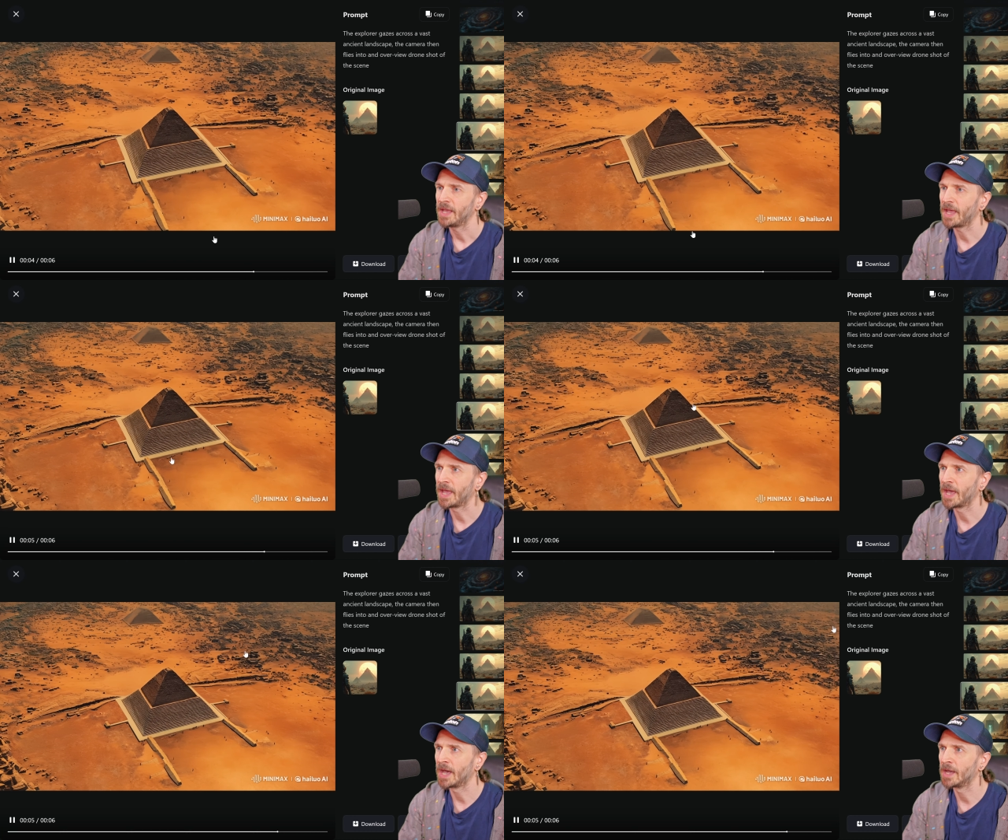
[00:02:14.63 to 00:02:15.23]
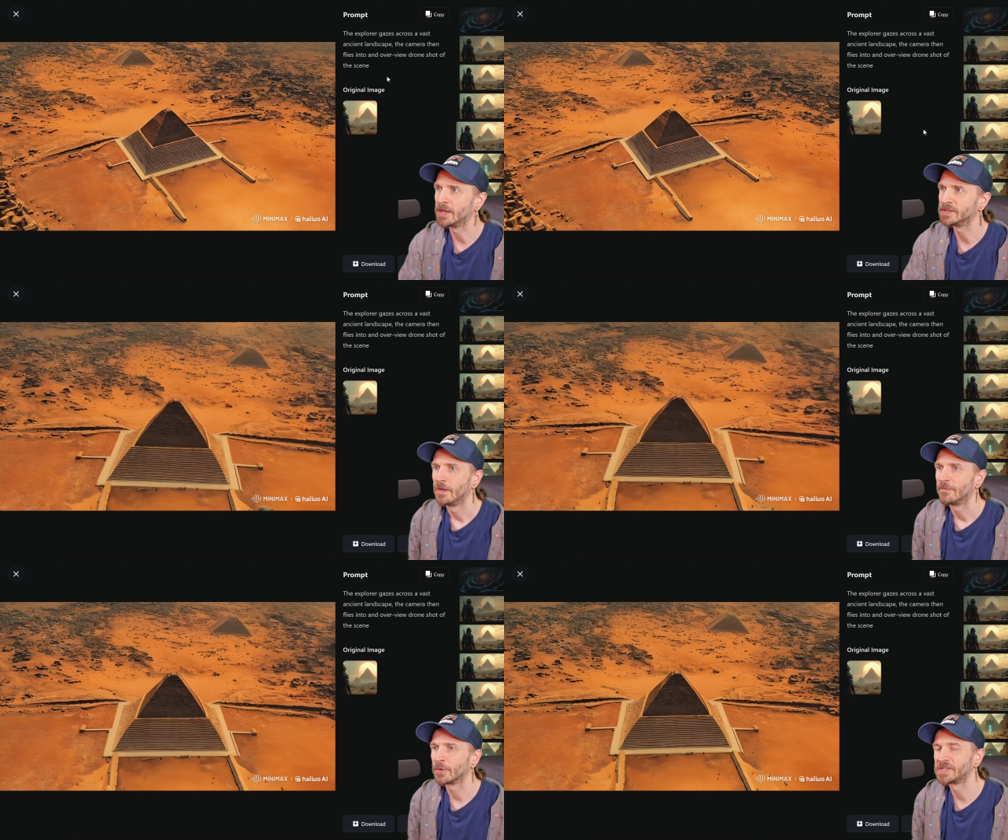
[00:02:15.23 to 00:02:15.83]
And
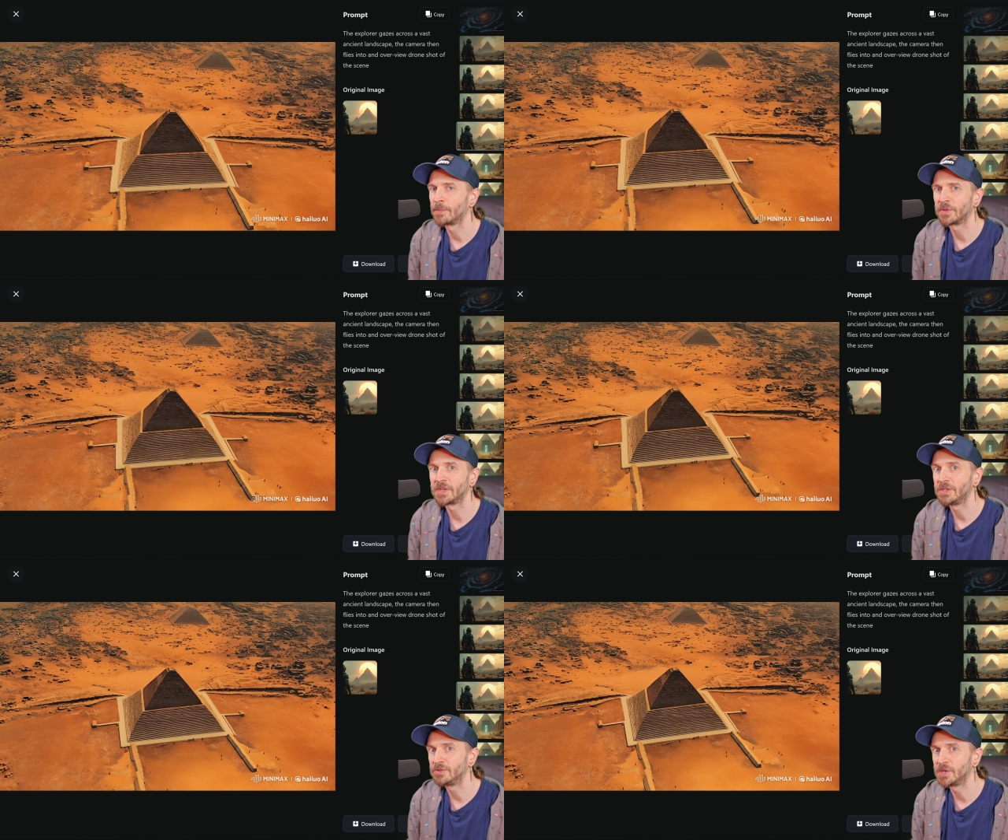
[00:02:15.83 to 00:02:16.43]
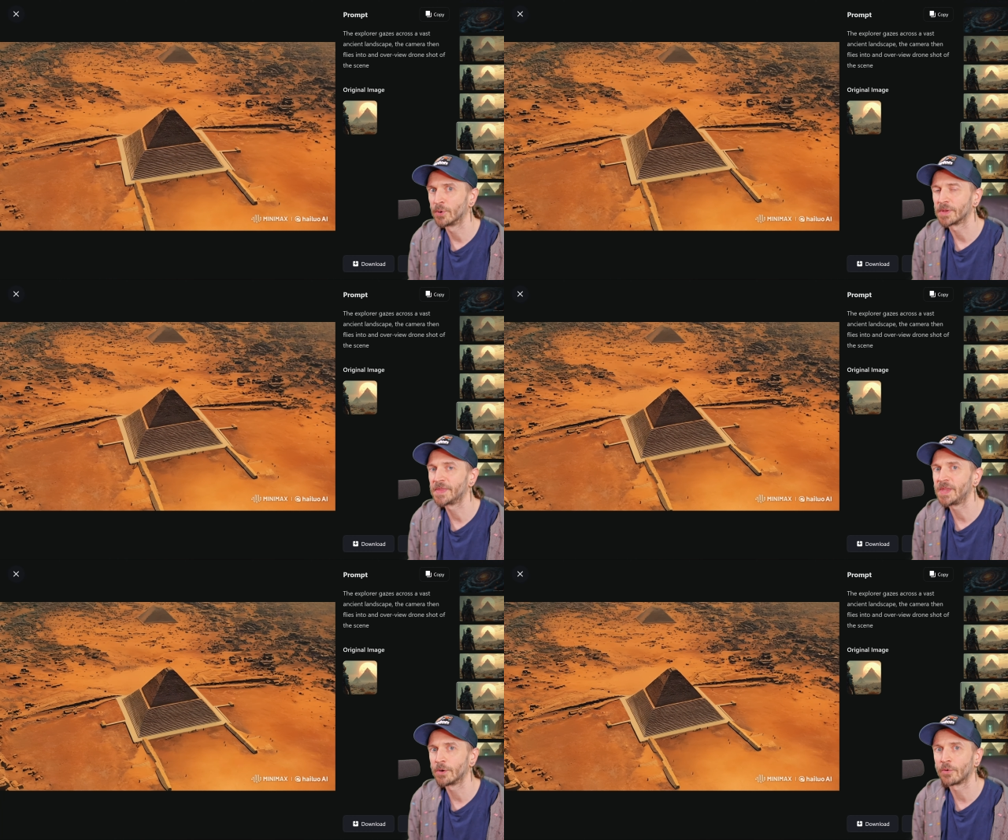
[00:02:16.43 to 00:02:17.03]
for example, the YouTuber
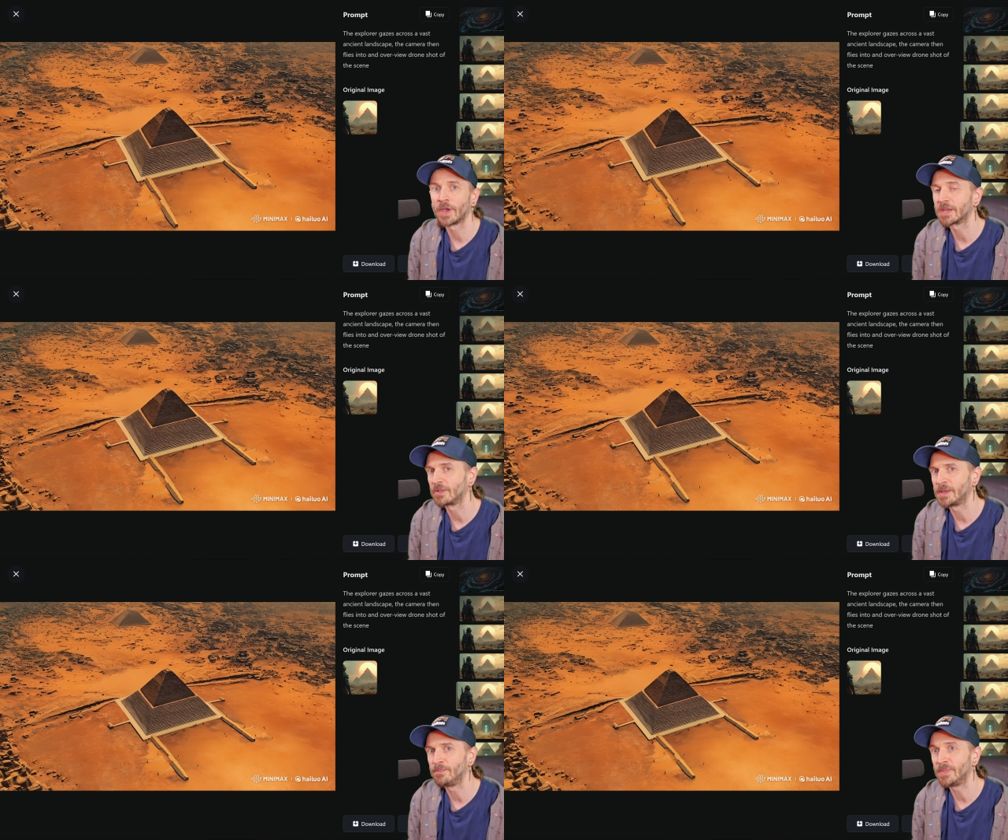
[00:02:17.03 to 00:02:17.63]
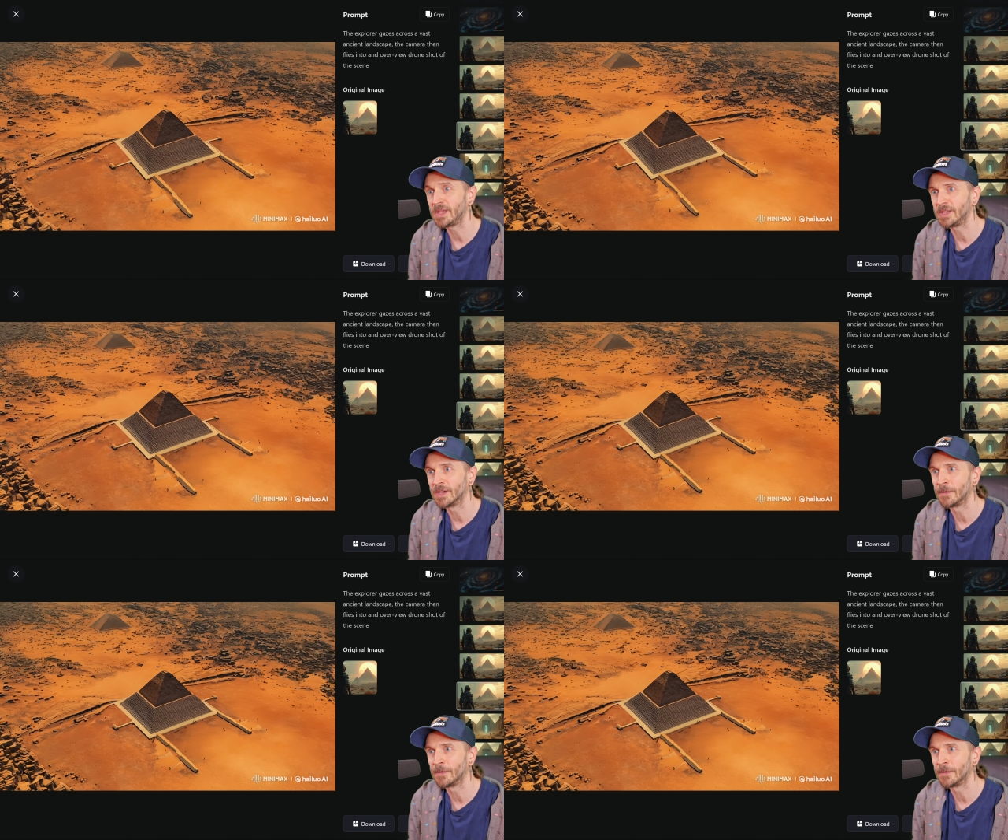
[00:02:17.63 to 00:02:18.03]
Theoretically Media